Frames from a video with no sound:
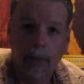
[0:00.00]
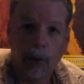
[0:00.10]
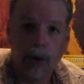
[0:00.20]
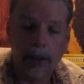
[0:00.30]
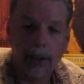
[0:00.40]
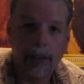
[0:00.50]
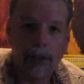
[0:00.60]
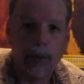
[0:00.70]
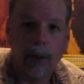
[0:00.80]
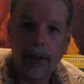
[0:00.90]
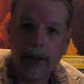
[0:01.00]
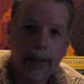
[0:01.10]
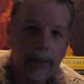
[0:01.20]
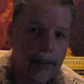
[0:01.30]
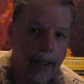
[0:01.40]
Emergency
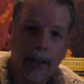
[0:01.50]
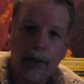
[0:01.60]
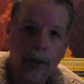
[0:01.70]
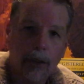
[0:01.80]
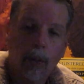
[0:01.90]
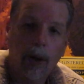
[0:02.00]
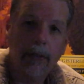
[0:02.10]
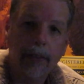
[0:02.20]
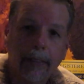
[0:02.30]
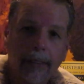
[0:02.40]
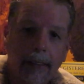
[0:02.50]
situations, I guess you could wave it.